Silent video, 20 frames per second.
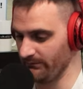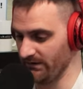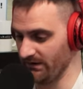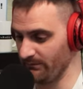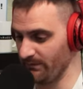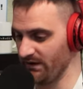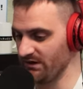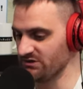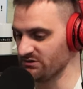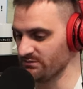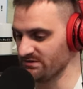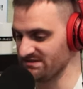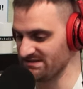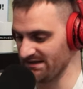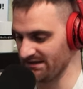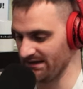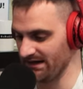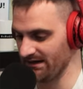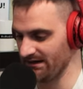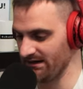in a patient with
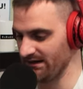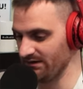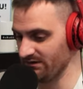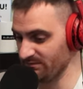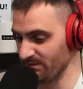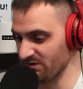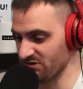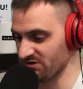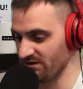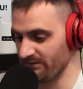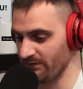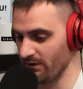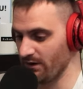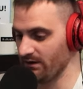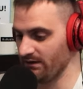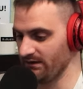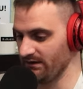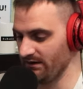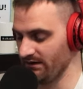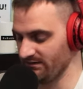CKD, especially if they're on
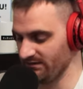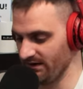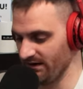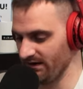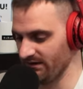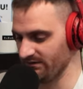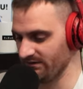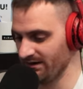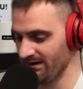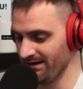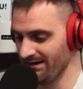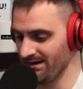ESAs,